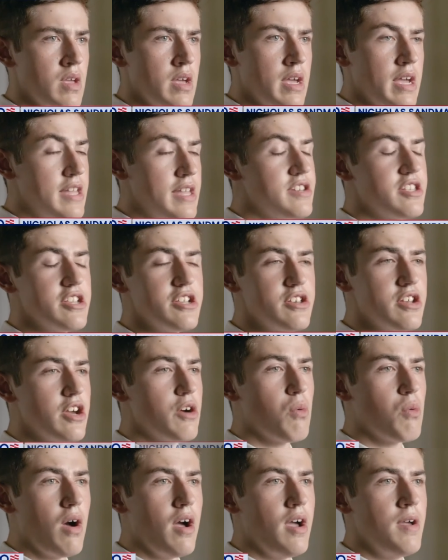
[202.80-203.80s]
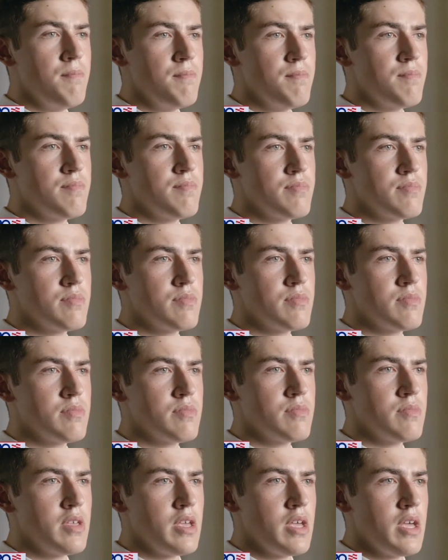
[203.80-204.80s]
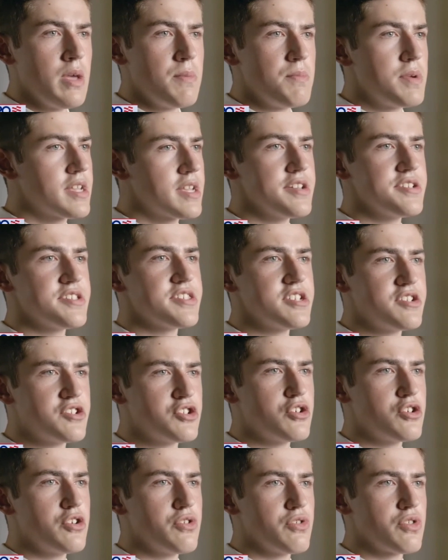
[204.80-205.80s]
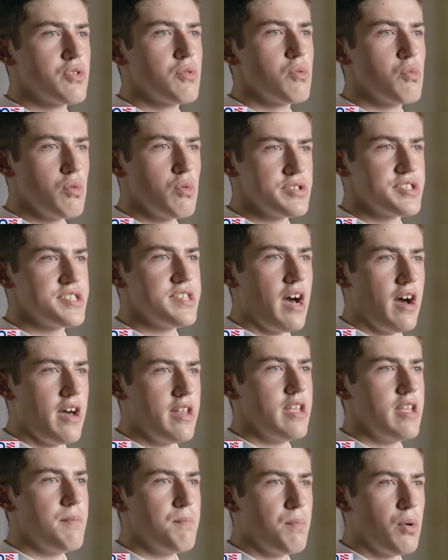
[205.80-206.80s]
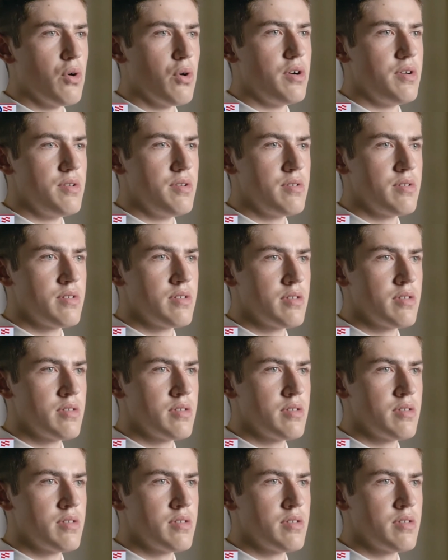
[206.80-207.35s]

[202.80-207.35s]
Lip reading: And do you know why? Because the truth was not important.